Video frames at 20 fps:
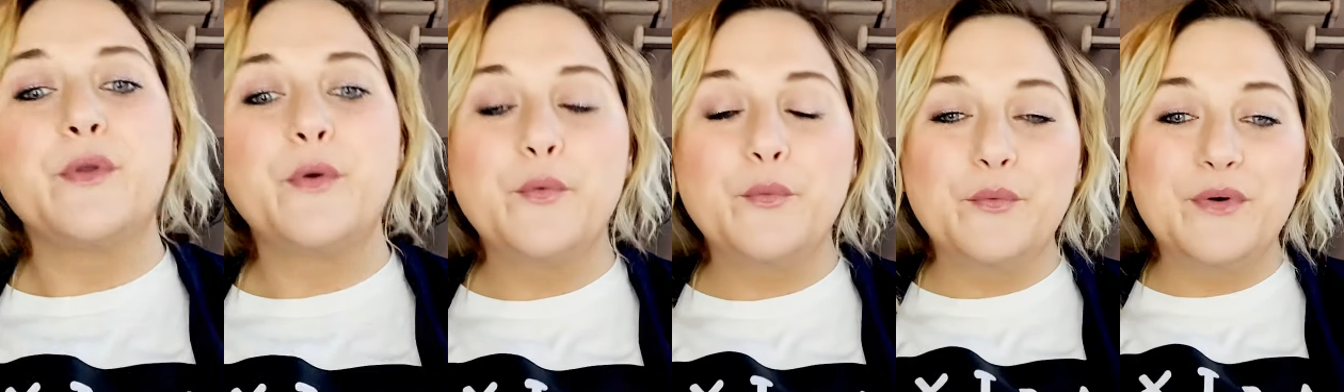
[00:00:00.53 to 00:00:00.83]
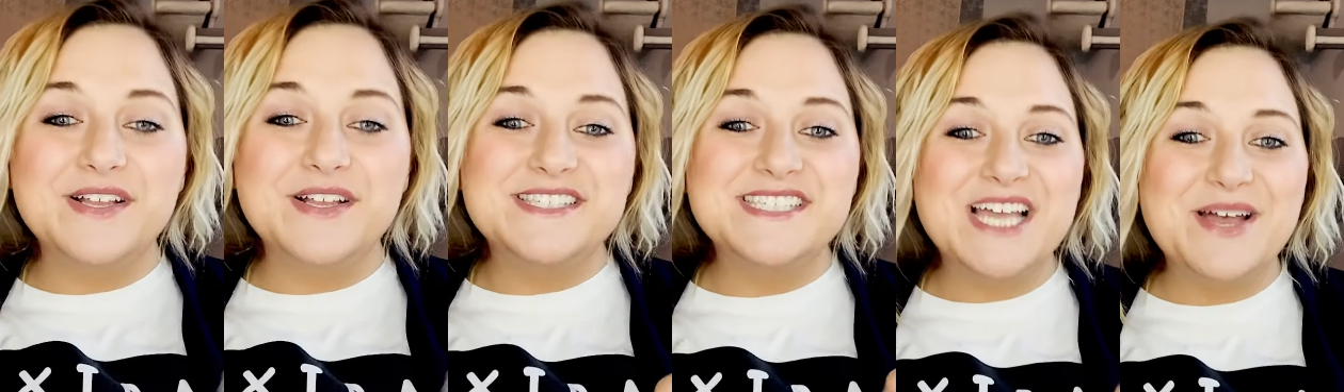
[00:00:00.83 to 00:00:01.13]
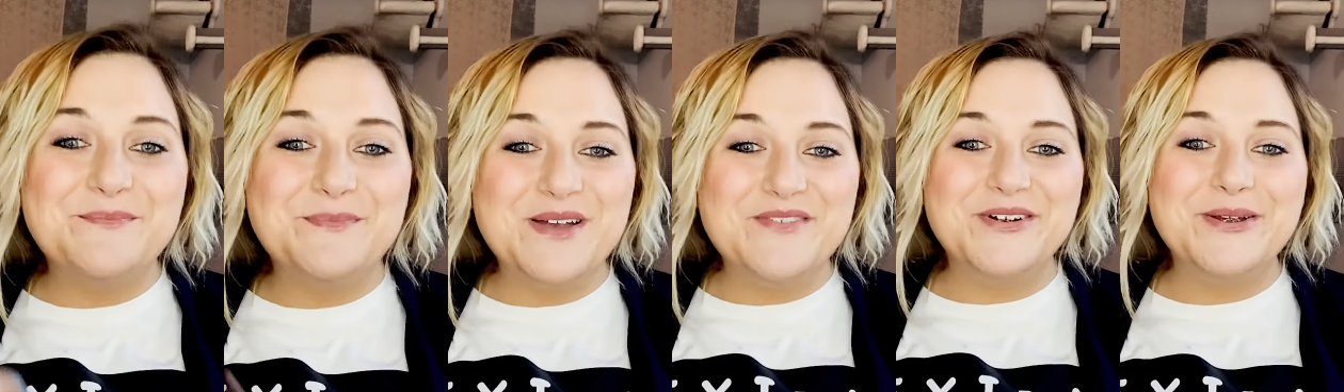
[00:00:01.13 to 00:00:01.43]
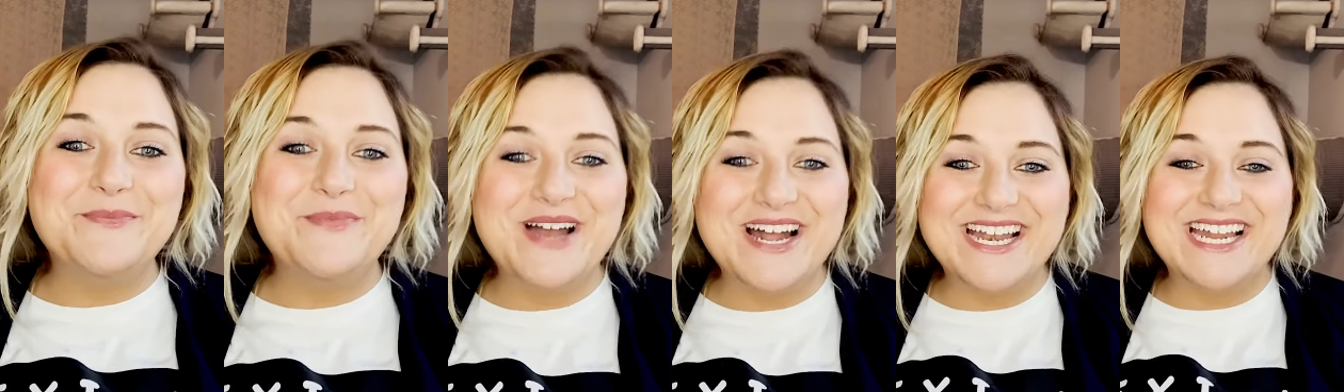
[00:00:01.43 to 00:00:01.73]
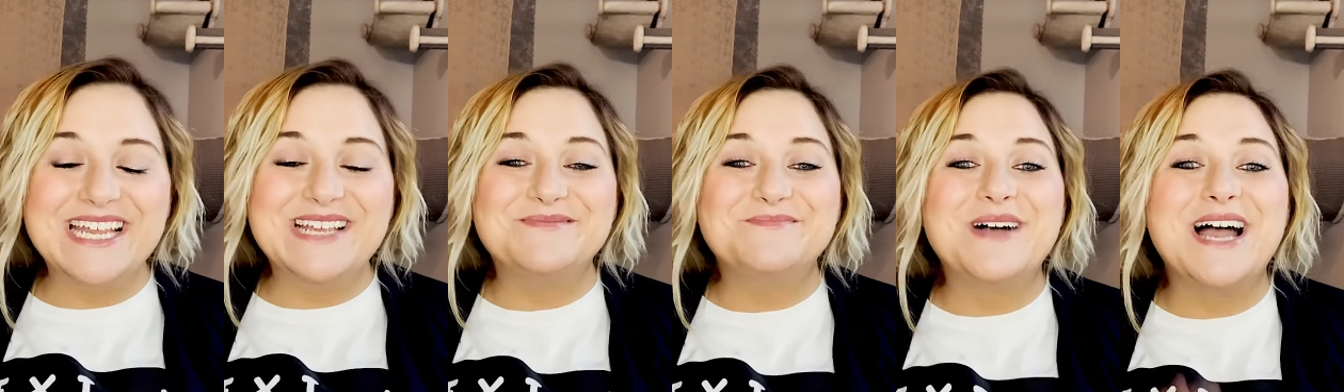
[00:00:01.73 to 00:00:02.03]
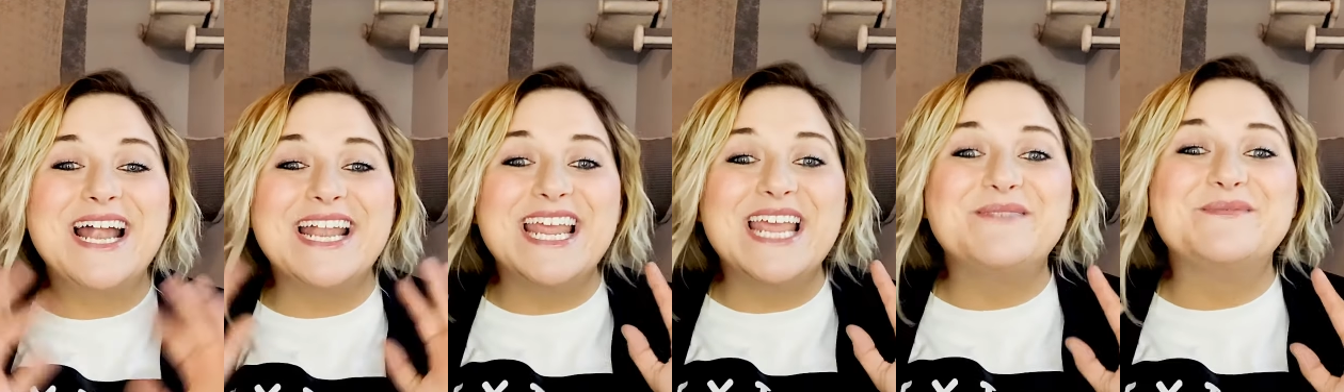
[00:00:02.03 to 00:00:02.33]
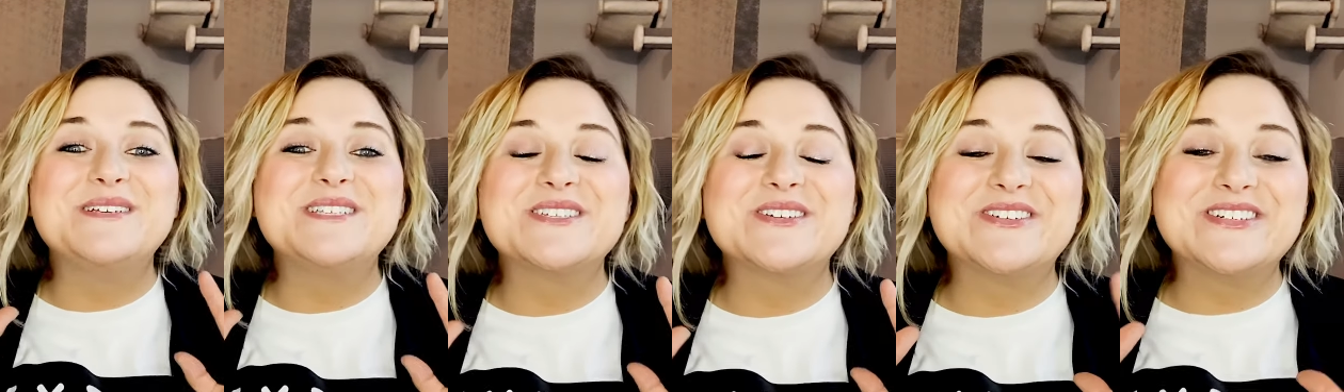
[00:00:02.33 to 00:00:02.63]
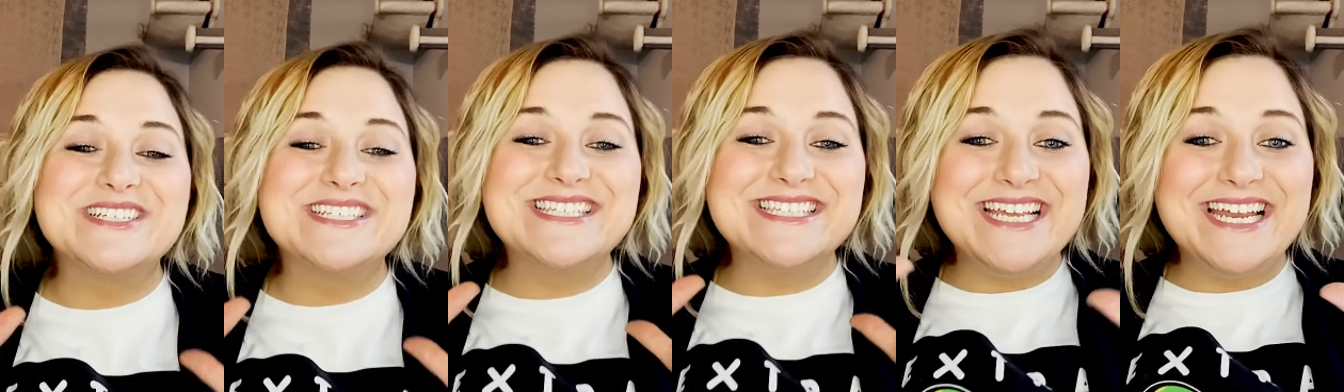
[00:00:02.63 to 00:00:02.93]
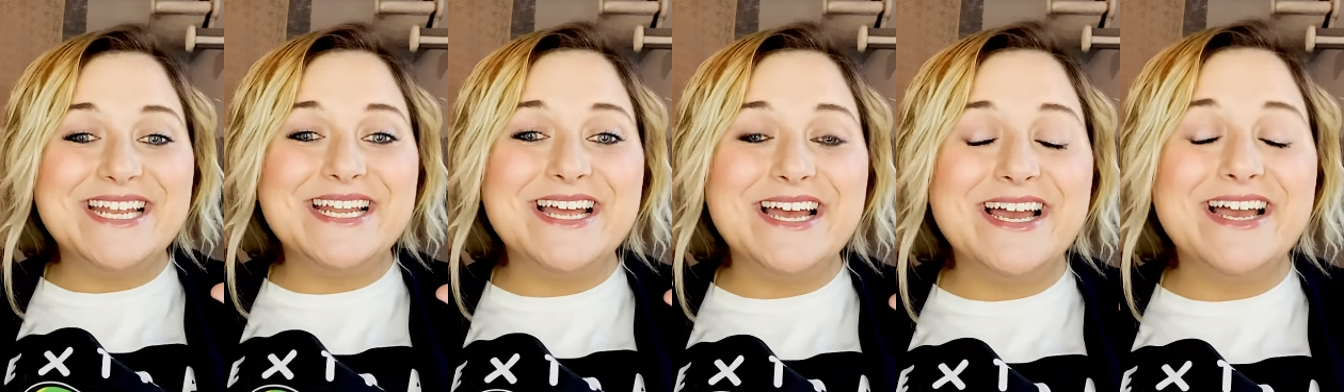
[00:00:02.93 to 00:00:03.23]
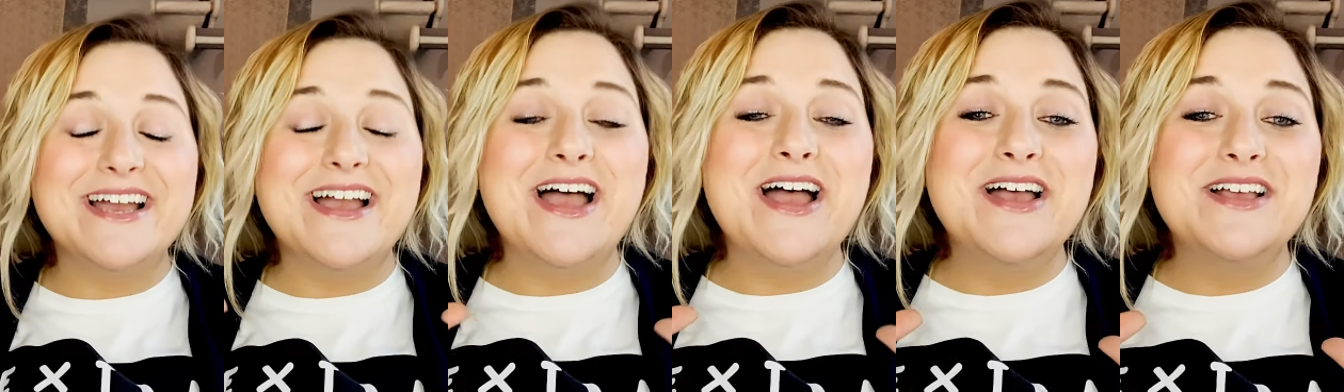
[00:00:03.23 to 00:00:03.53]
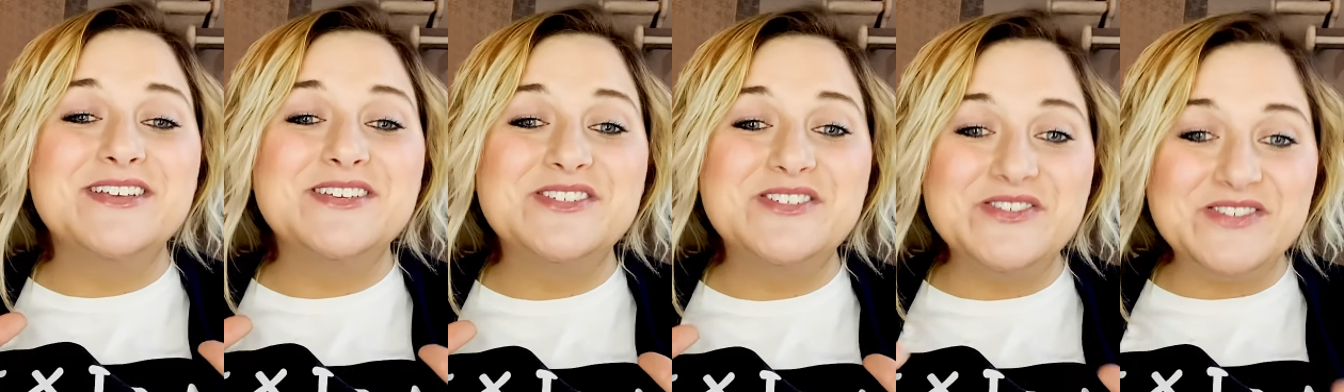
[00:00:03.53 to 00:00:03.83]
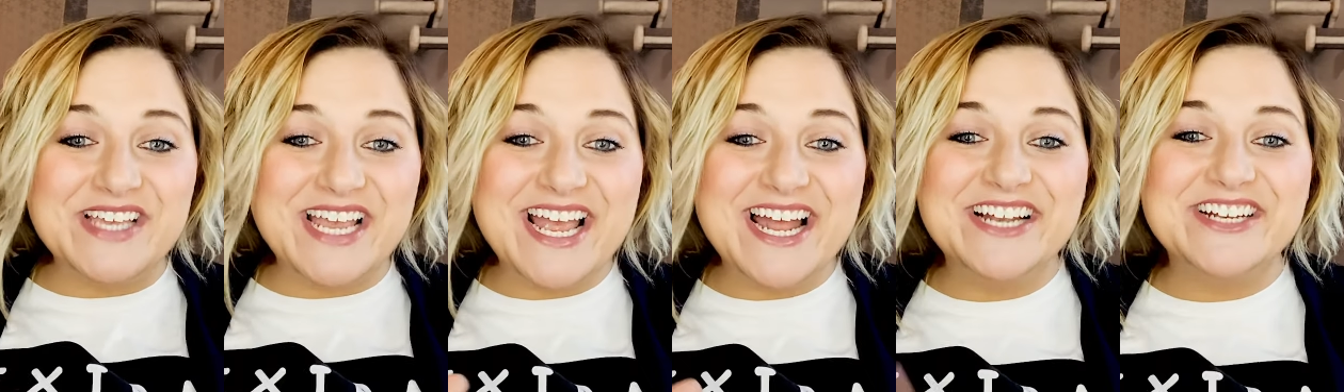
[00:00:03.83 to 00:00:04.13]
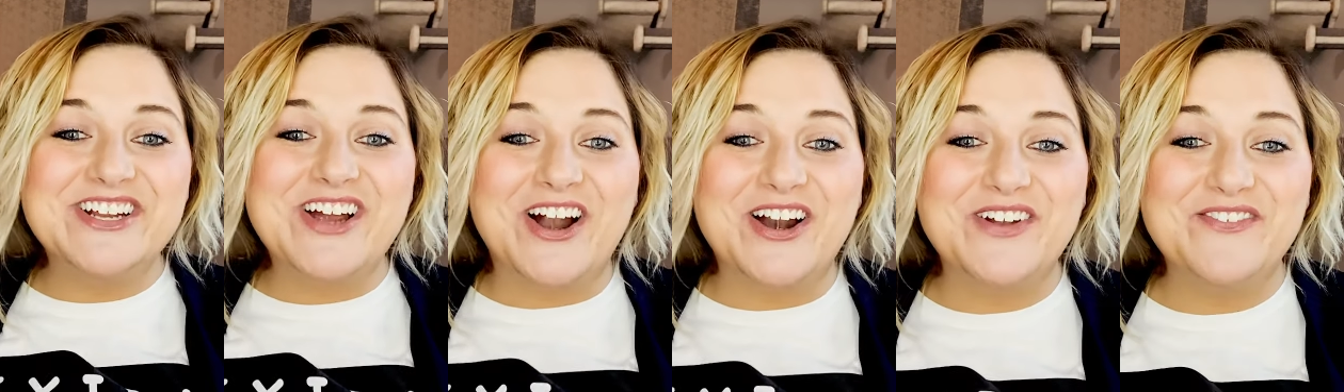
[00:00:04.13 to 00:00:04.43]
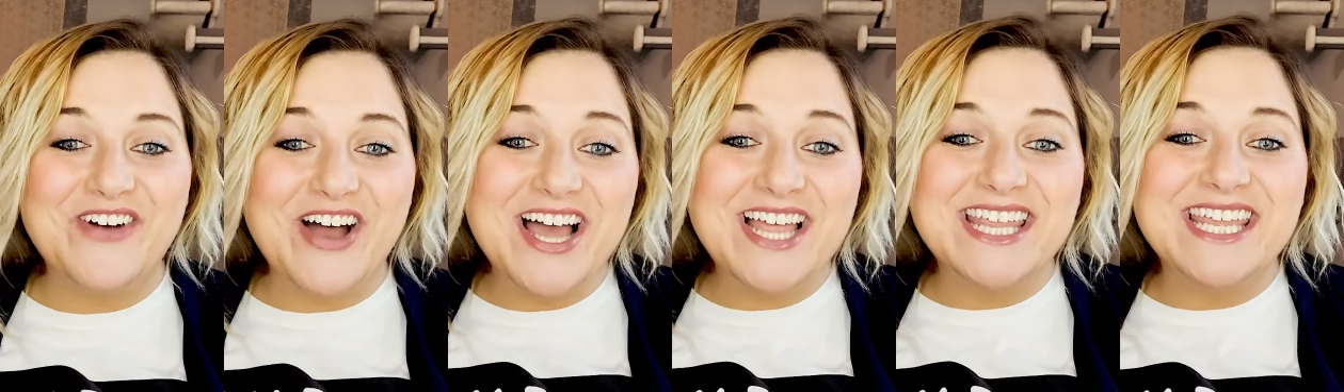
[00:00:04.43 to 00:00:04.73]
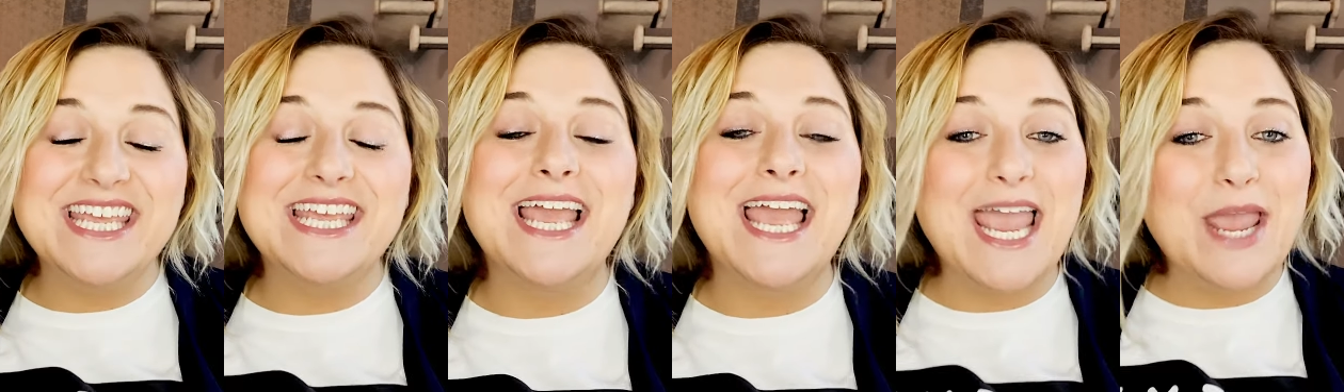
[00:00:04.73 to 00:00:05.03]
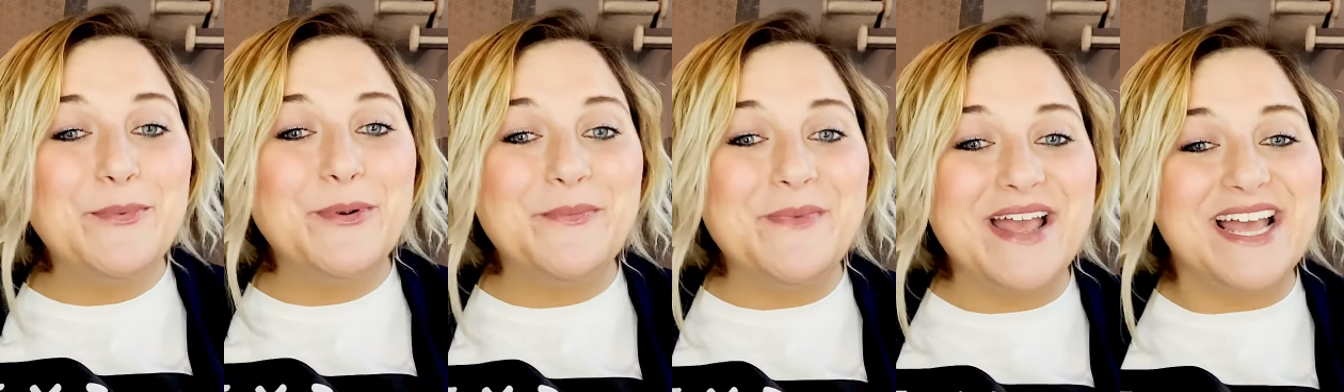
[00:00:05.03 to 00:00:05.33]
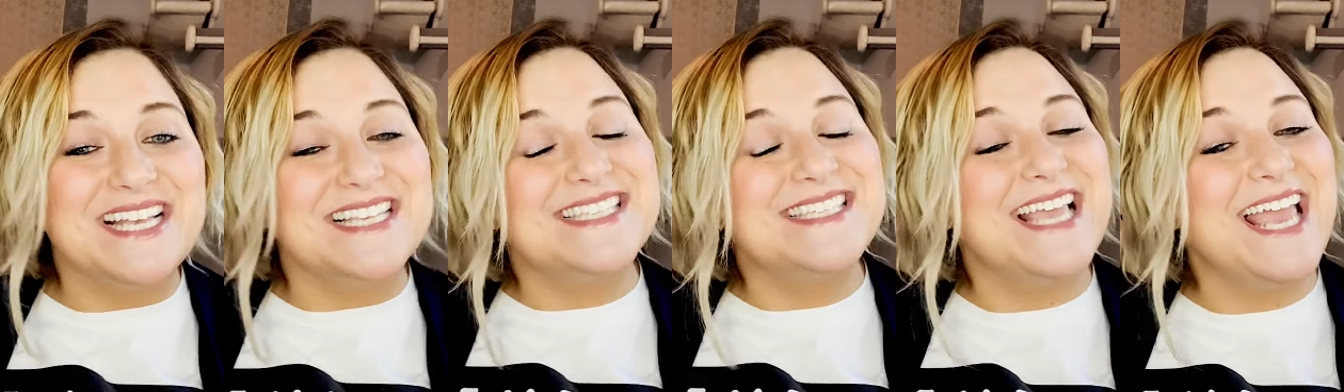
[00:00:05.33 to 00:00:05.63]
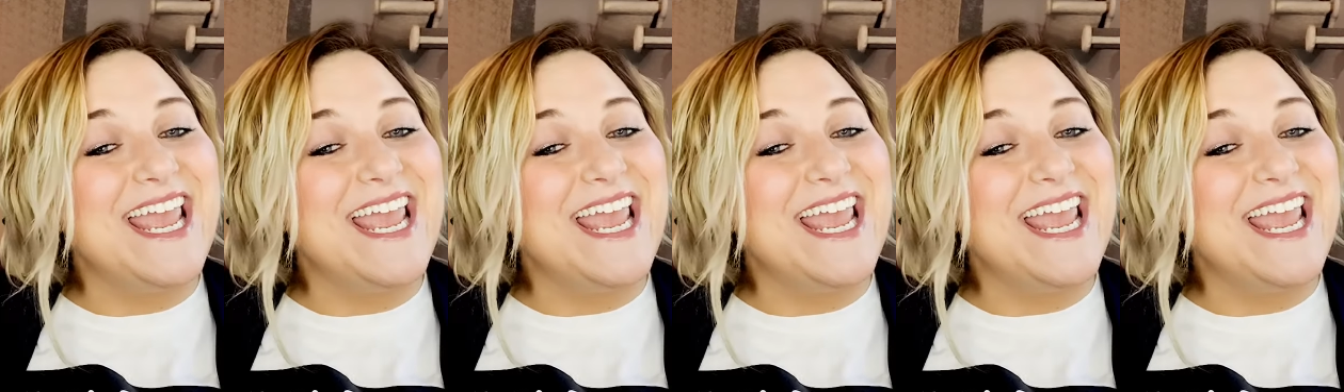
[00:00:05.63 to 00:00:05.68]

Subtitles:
What's up, everybody? My name is Christina Suzanne Carnavali Habermas,